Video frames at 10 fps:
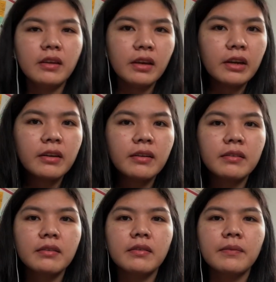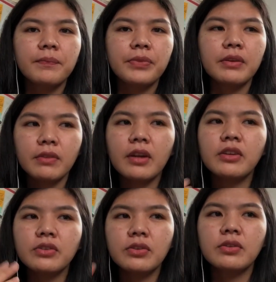a year,
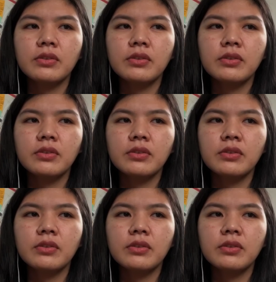there